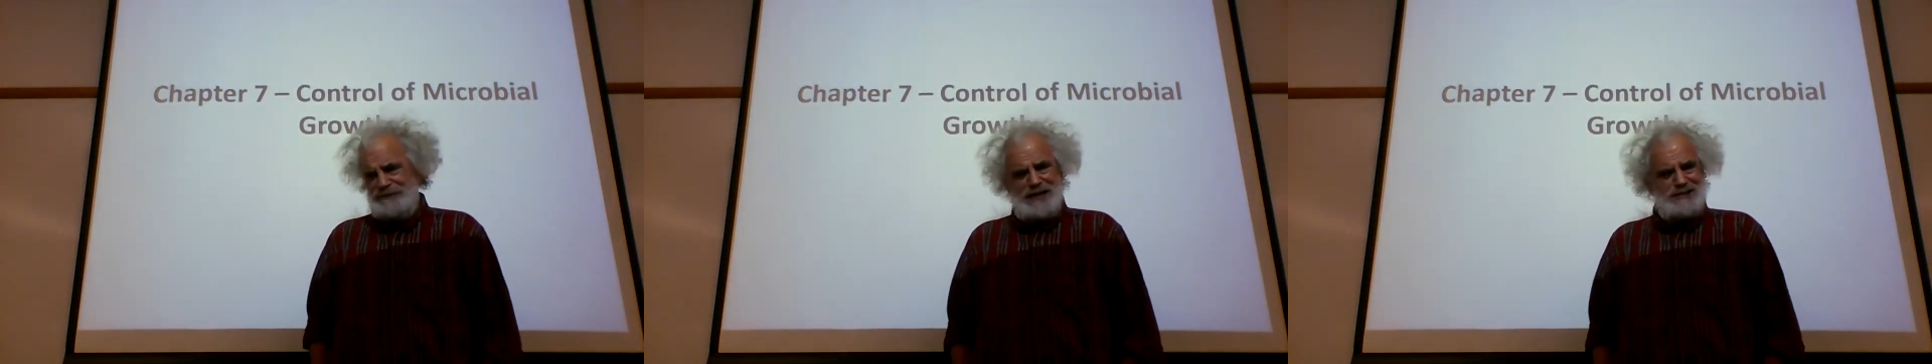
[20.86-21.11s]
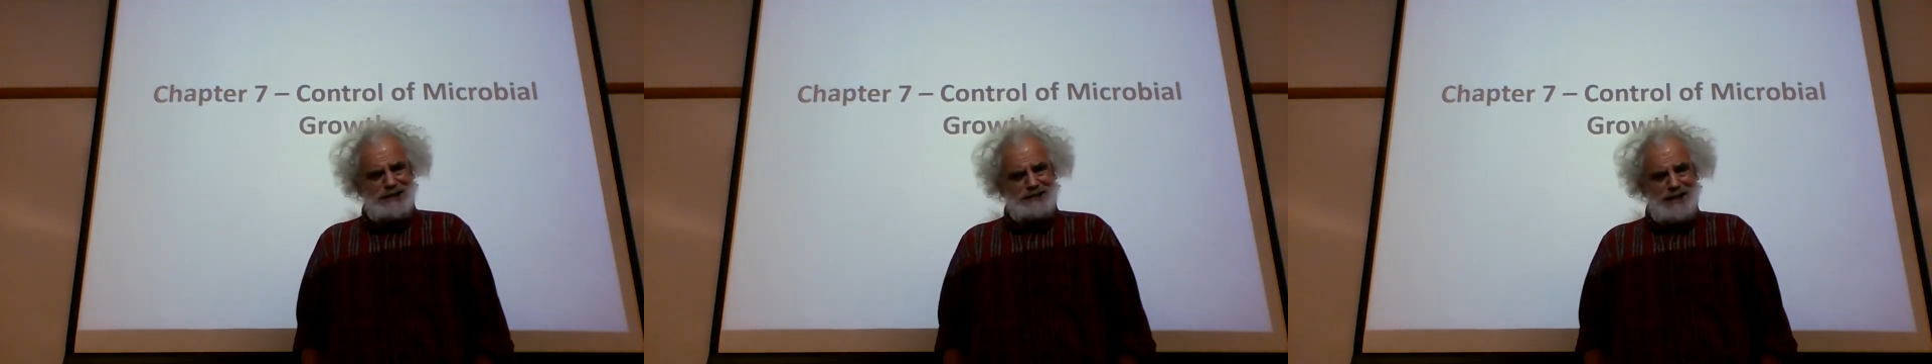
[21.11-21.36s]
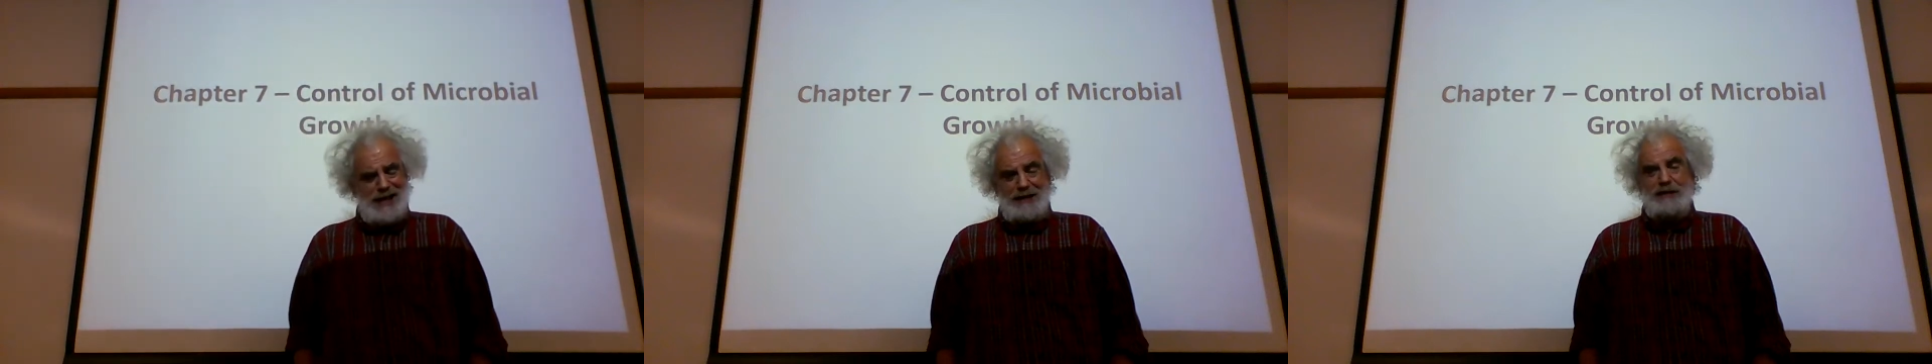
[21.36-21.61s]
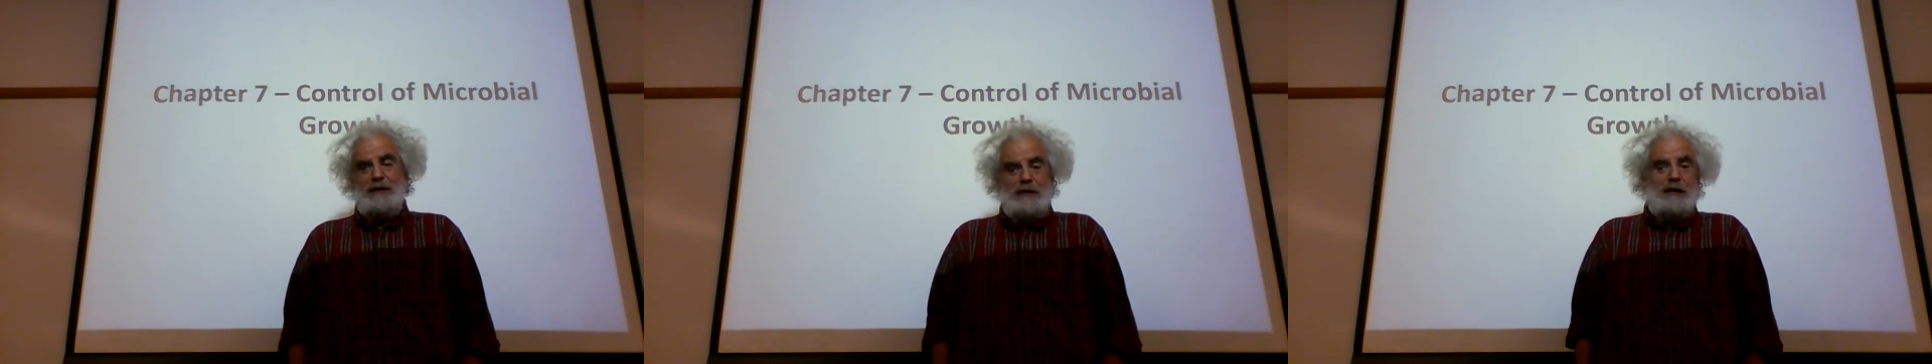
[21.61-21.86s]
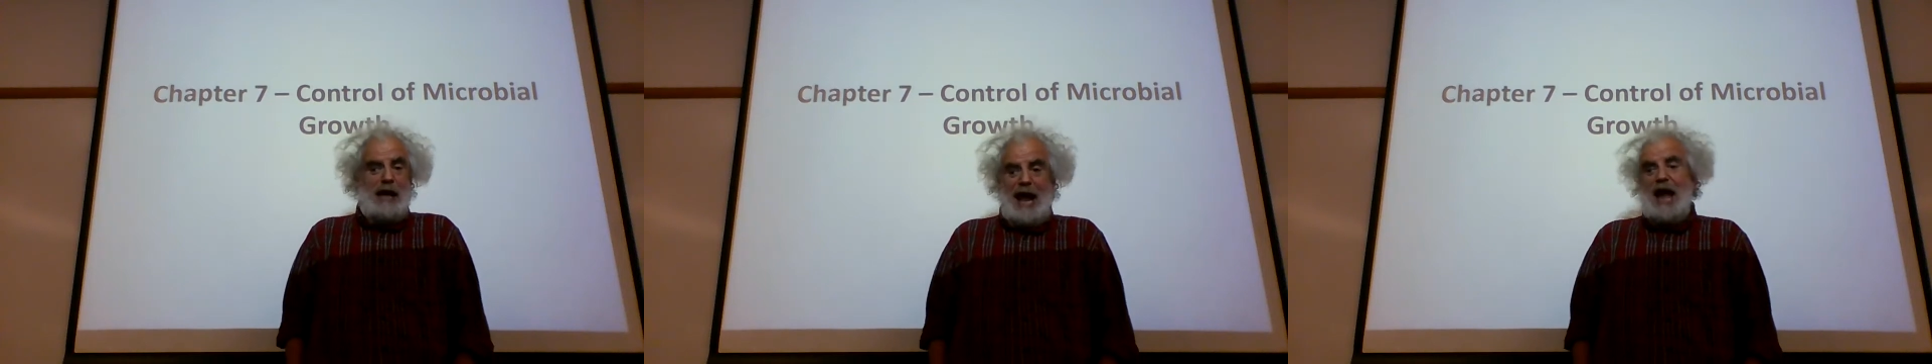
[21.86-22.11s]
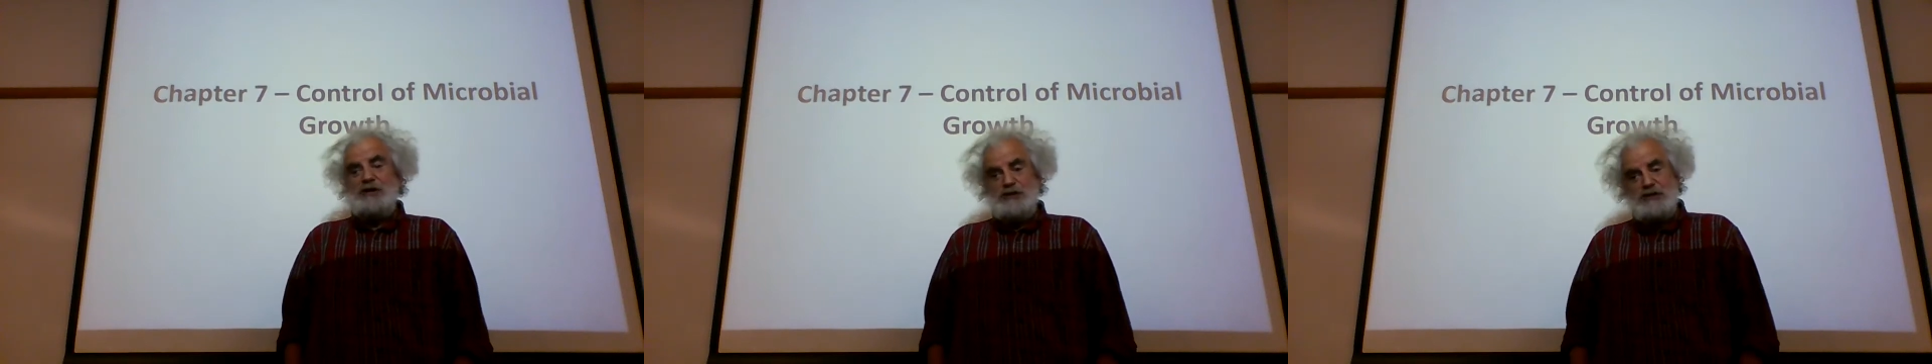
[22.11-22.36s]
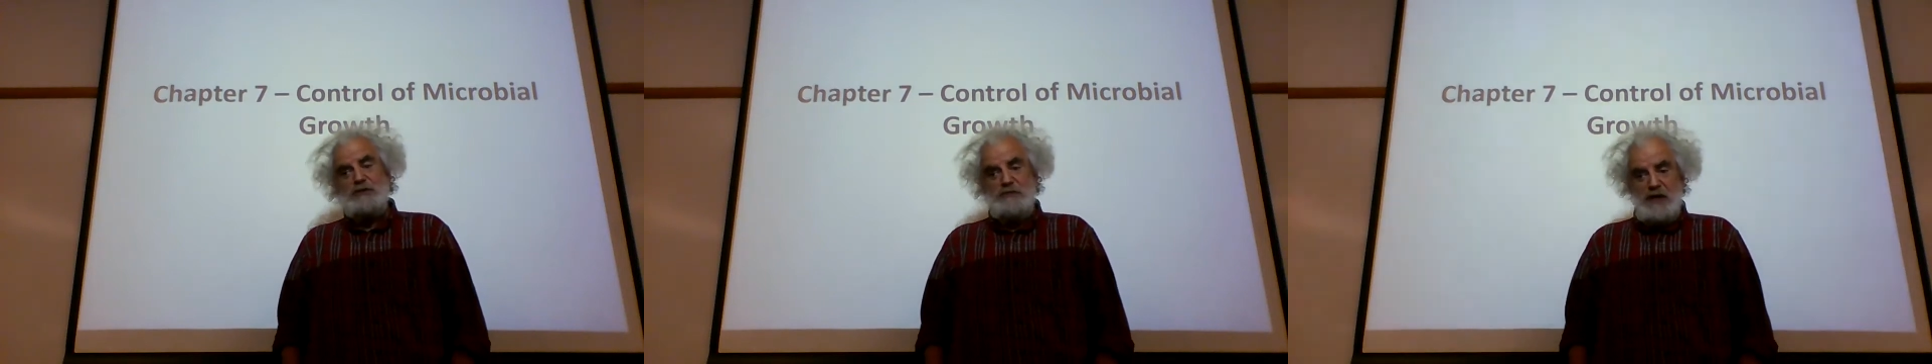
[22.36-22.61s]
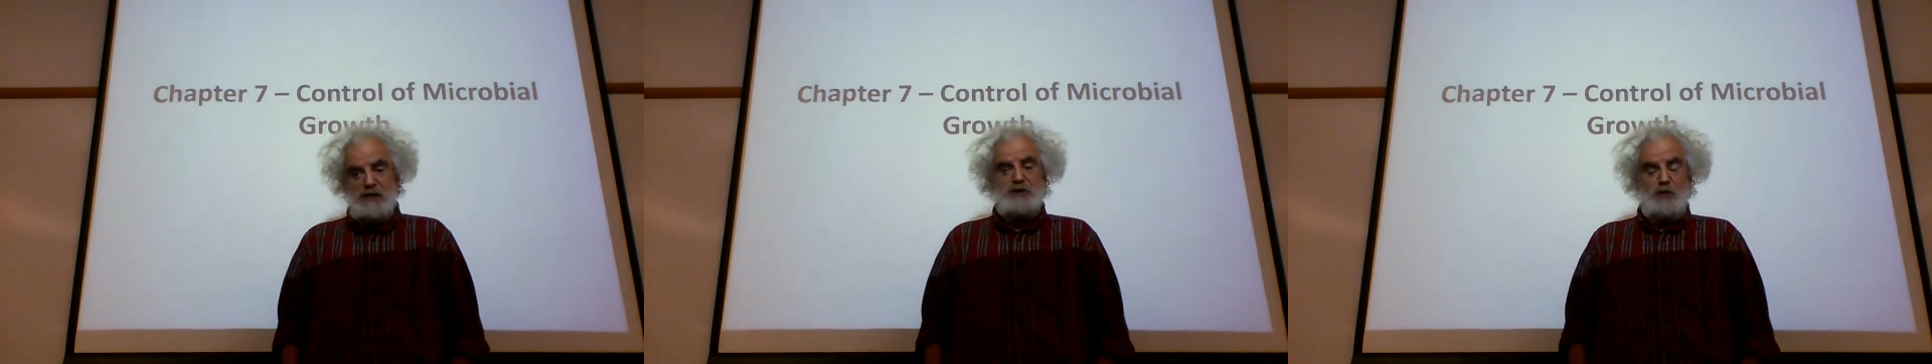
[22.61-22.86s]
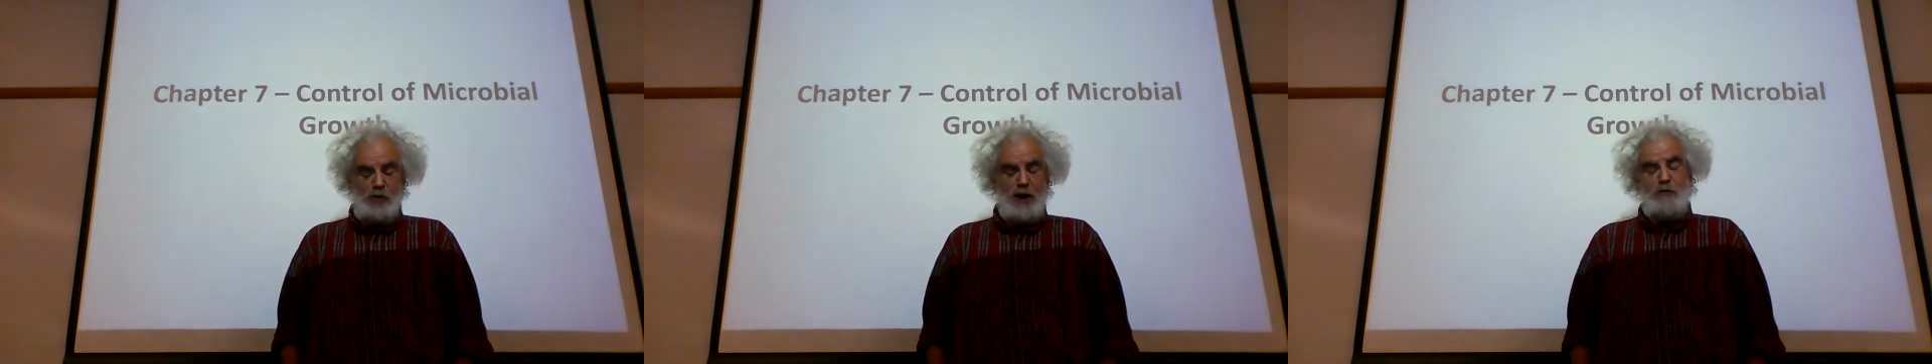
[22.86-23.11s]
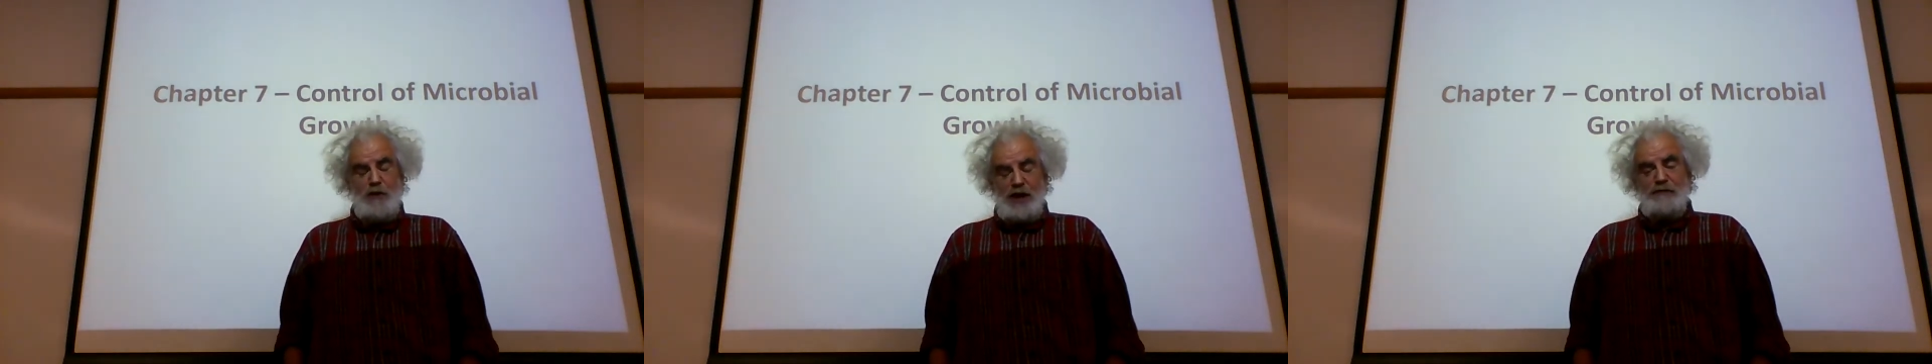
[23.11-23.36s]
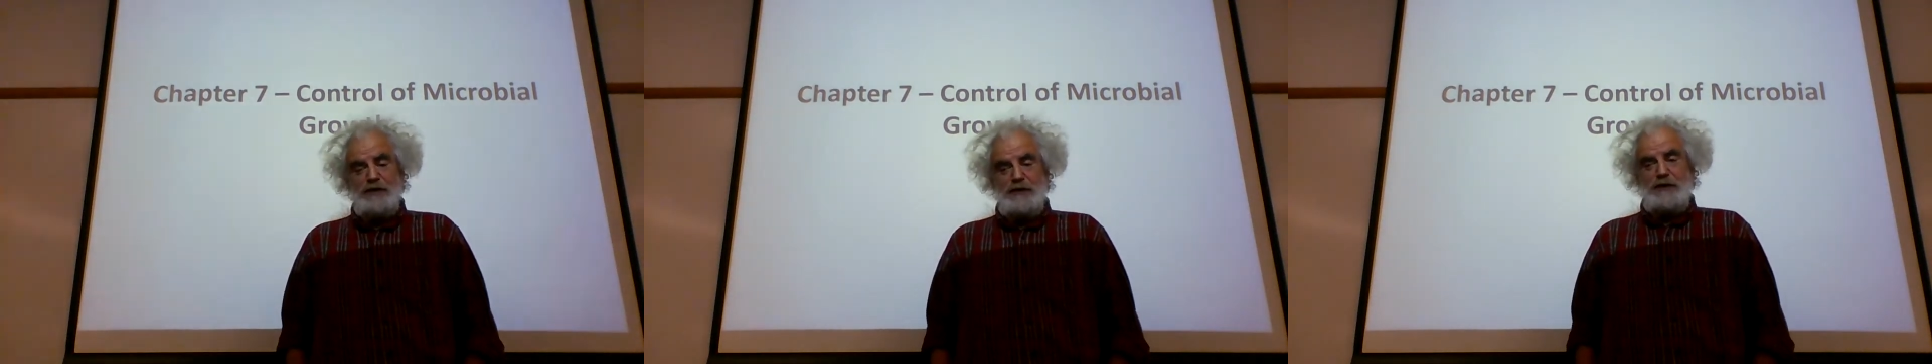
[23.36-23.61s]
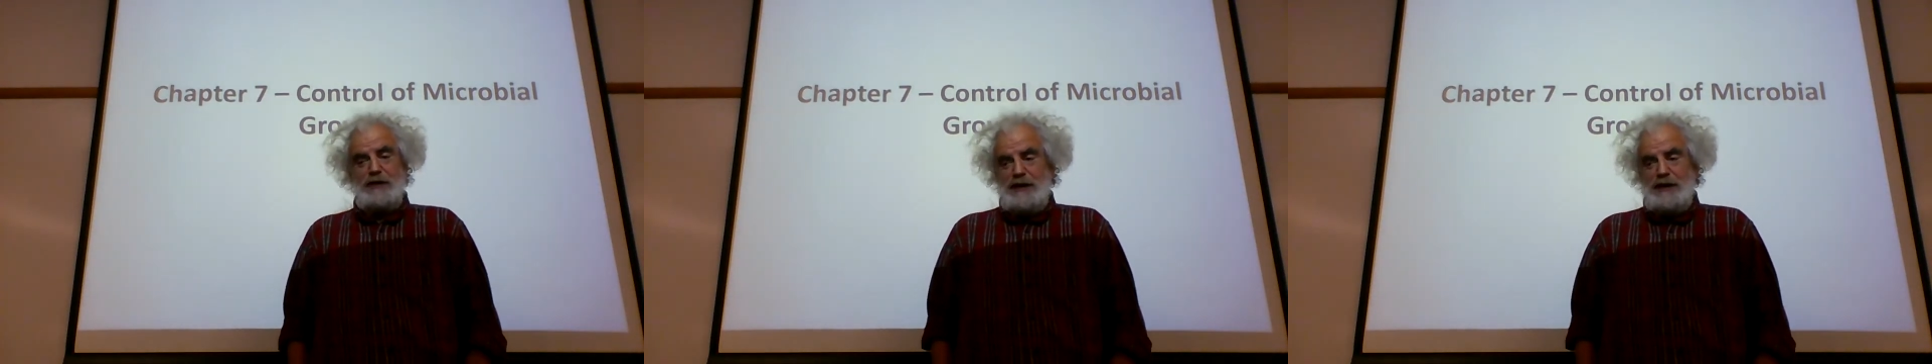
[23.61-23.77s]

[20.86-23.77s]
things like that. Actually, some things that are quite relevant